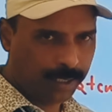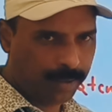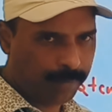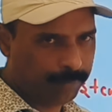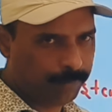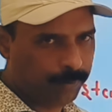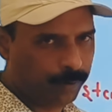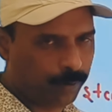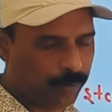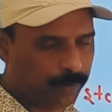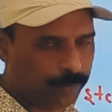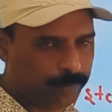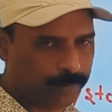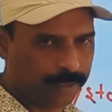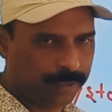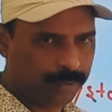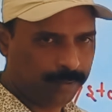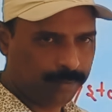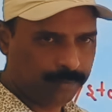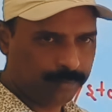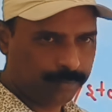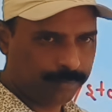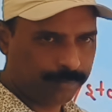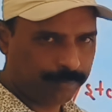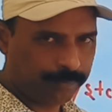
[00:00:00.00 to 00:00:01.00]
the
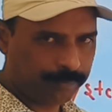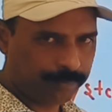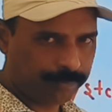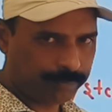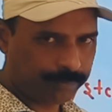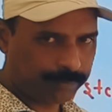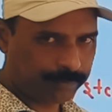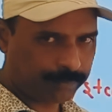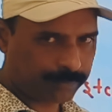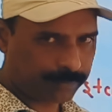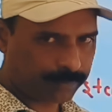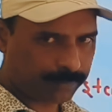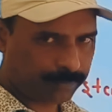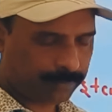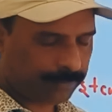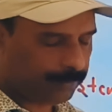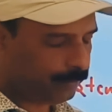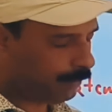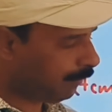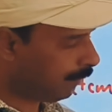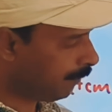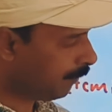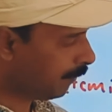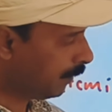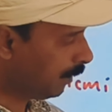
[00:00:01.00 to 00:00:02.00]
abdomen
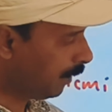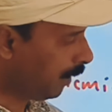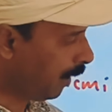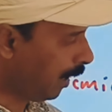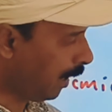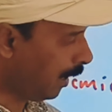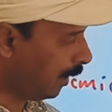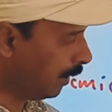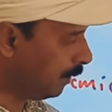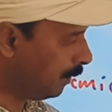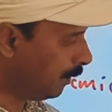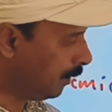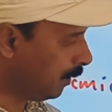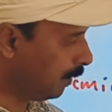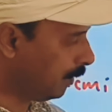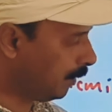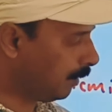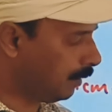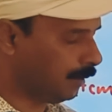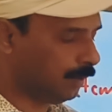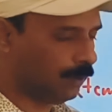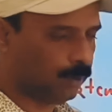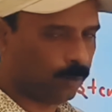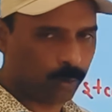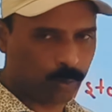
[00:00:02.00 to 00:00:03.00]
and
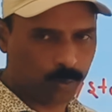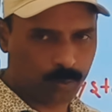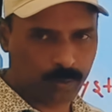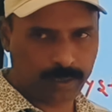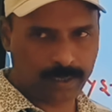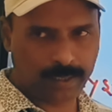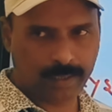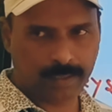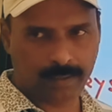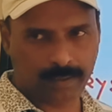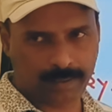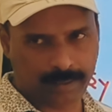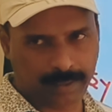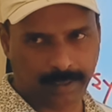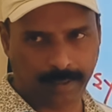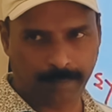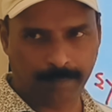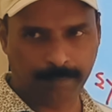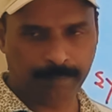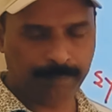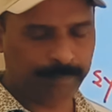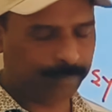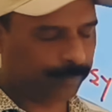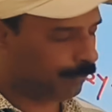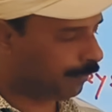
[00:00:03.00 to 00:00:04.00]
lower
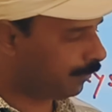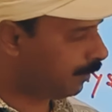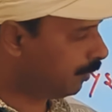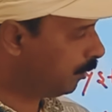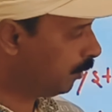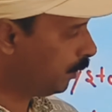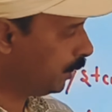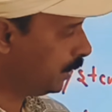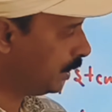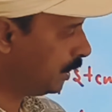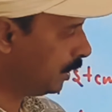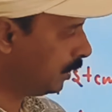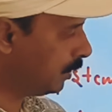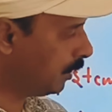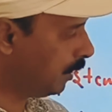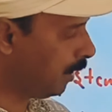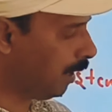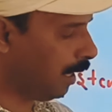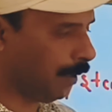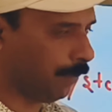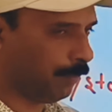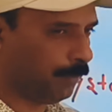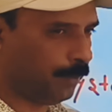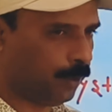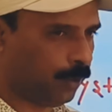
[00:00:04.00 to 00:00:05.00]
limb, which is
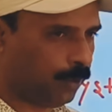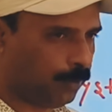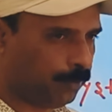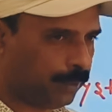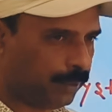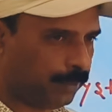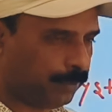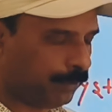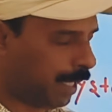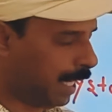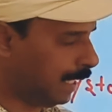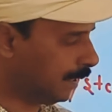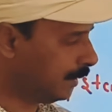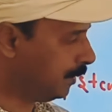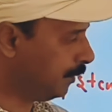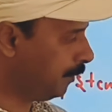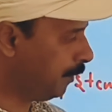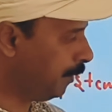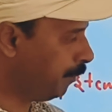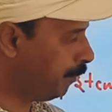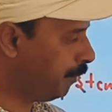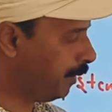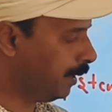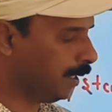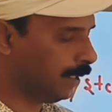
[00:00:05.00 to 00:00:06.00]
abdomen,
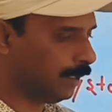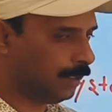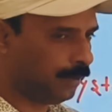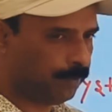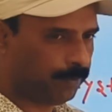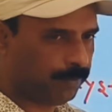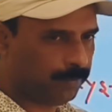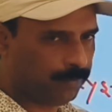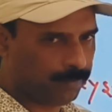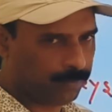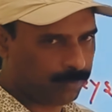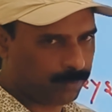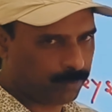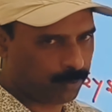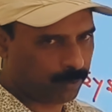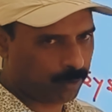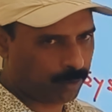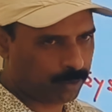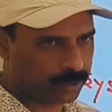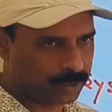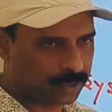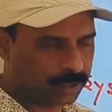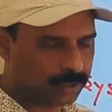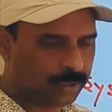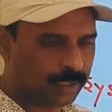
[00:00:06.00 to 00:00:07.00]
maximum blood
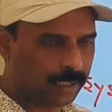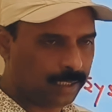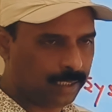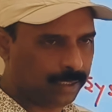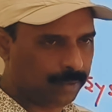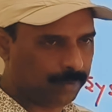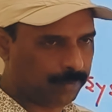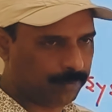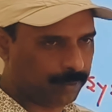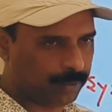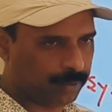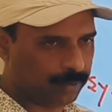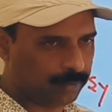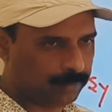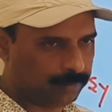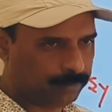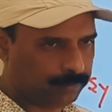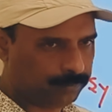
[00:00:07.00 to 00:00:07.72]
crosses the liver